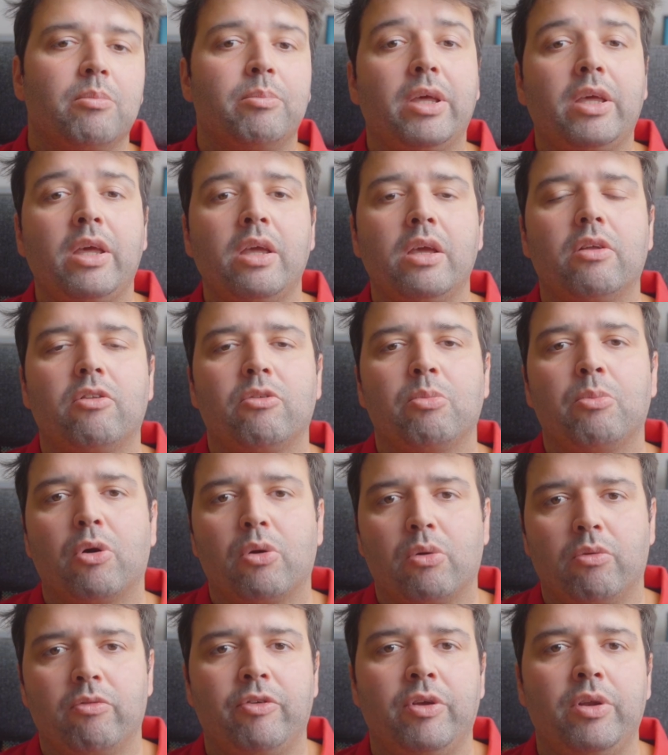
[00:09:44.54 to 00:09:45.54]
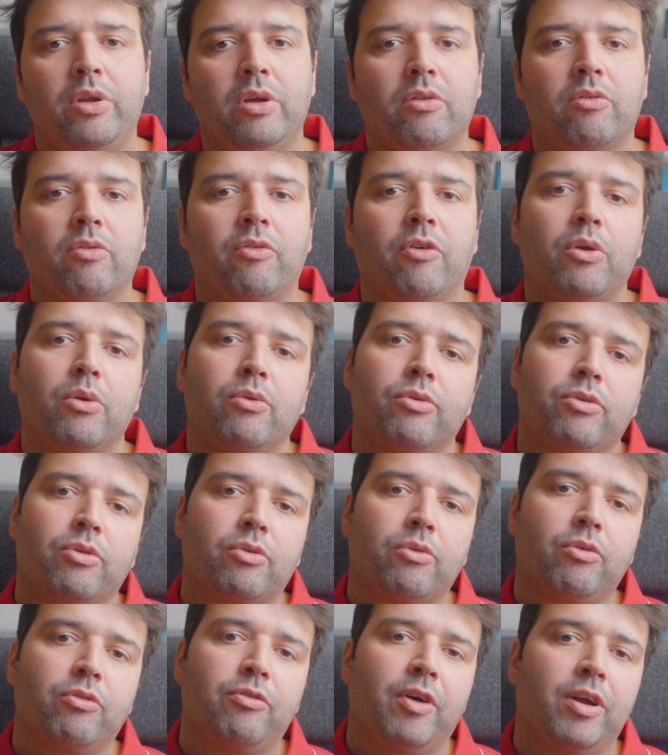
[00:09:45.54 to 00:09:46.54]
making it more convenient for users
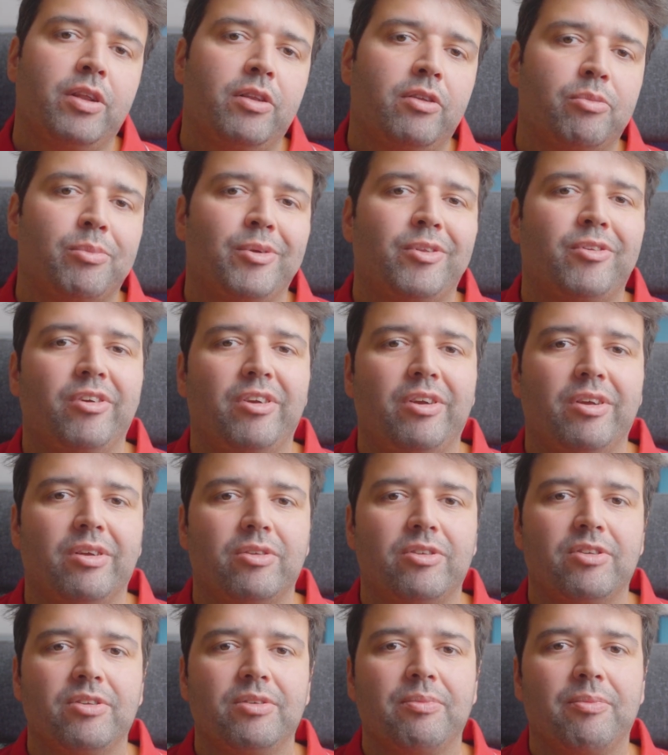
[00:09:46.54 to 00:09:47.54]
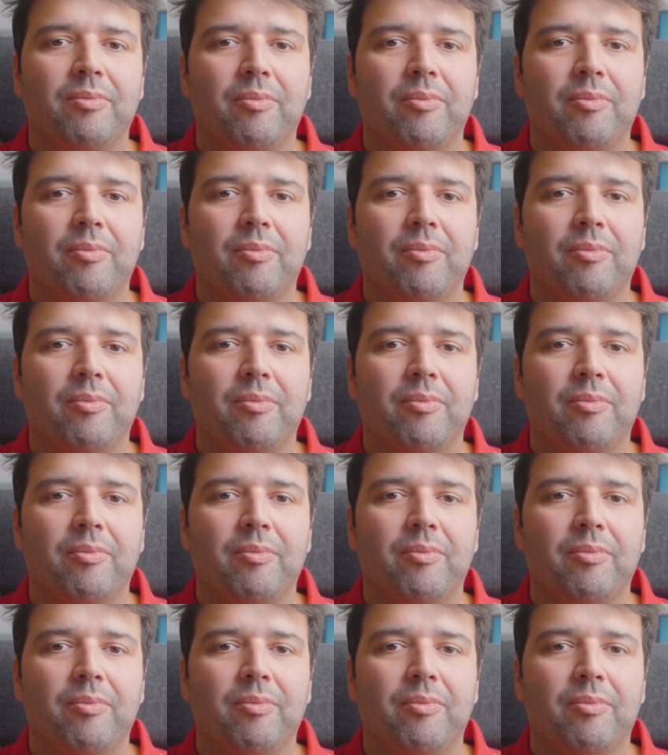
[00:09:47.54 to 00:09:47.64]
to find these materials.